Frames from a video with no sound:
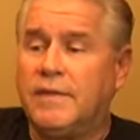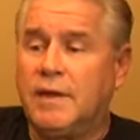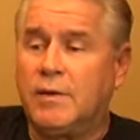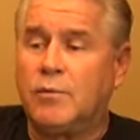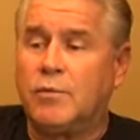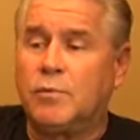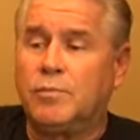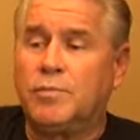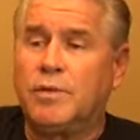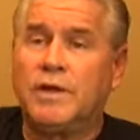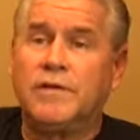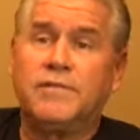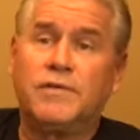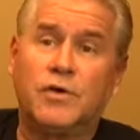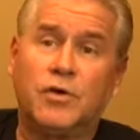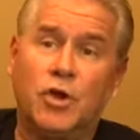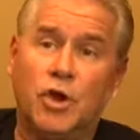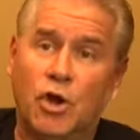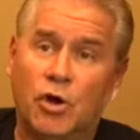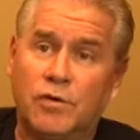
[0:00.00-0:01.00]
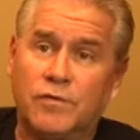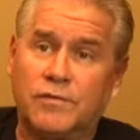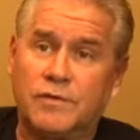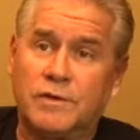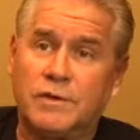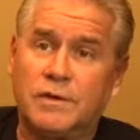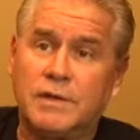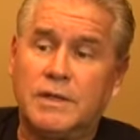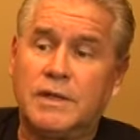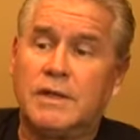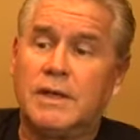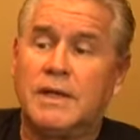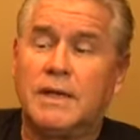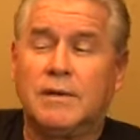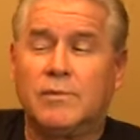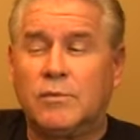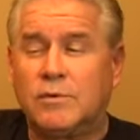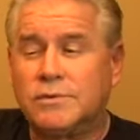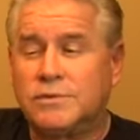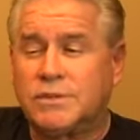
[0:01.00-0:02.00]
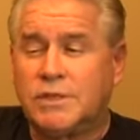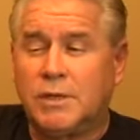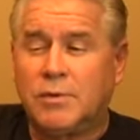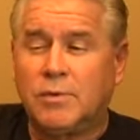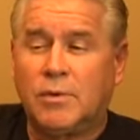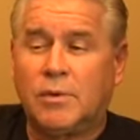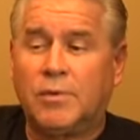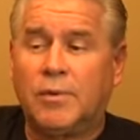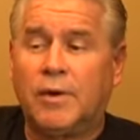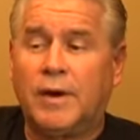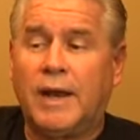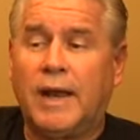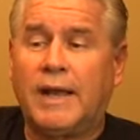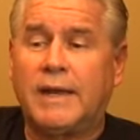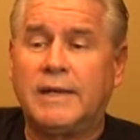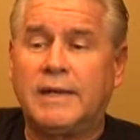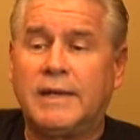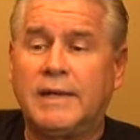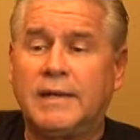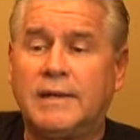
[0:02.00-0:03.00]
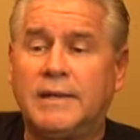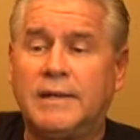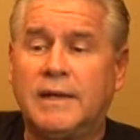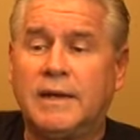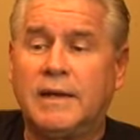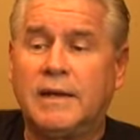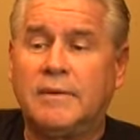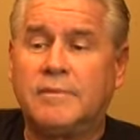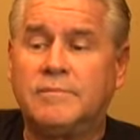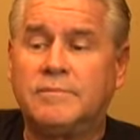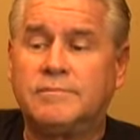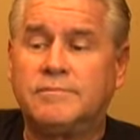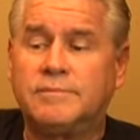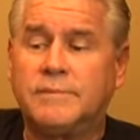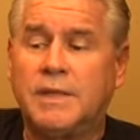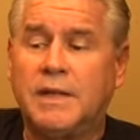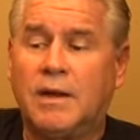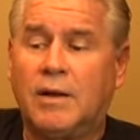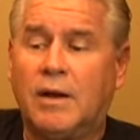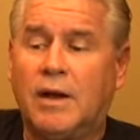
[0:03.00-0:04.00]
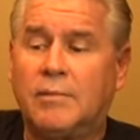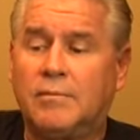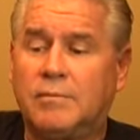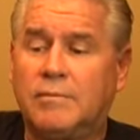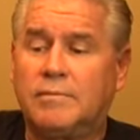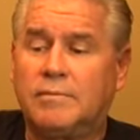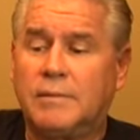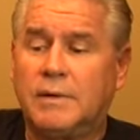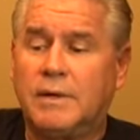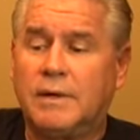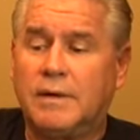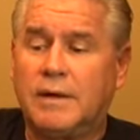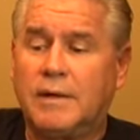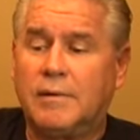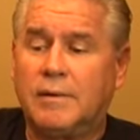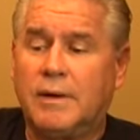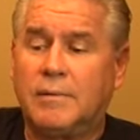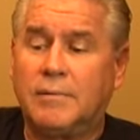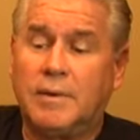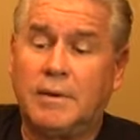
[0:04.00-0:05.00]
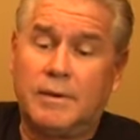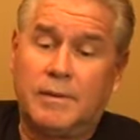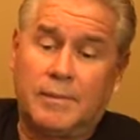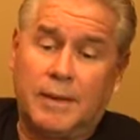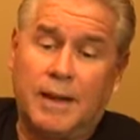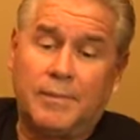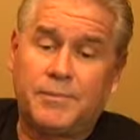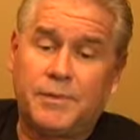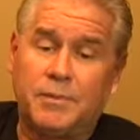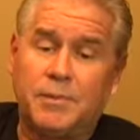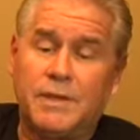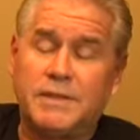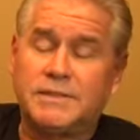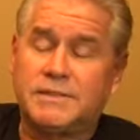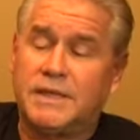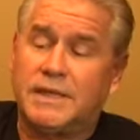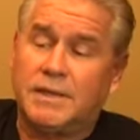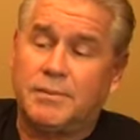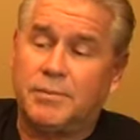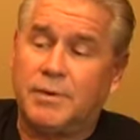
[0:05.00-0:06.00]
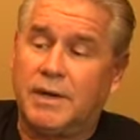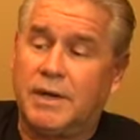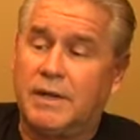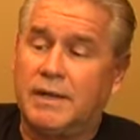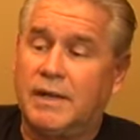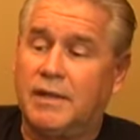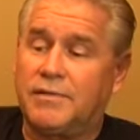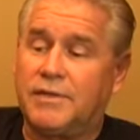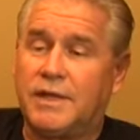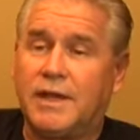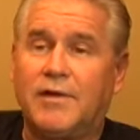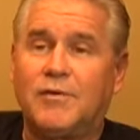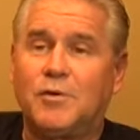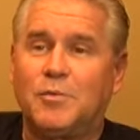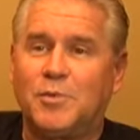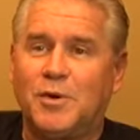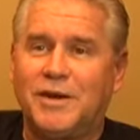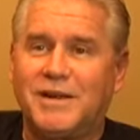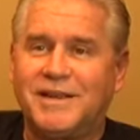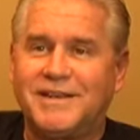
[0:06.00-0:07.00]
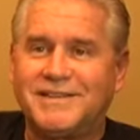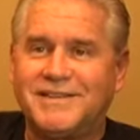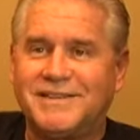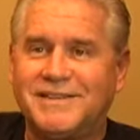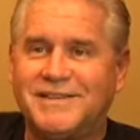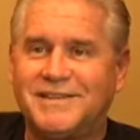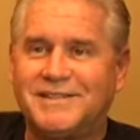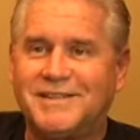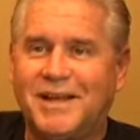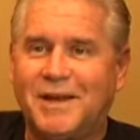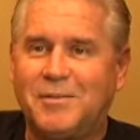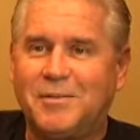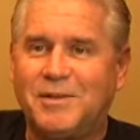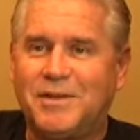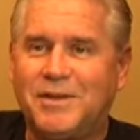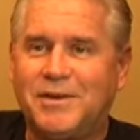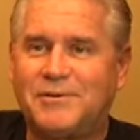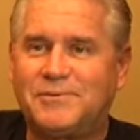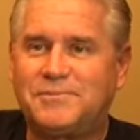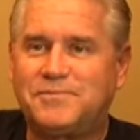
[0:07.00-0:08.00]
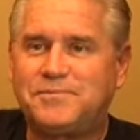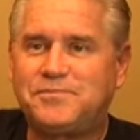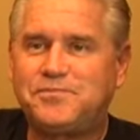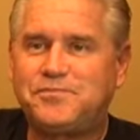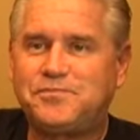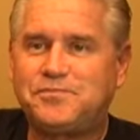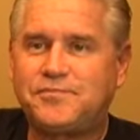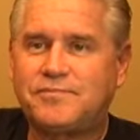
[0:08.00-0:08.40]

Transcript: then we'll play Villanova and we'll see where we're at. And, um, you know, I'm, I'm, I'm optimistic, but I, I think everybody is at this time of the year.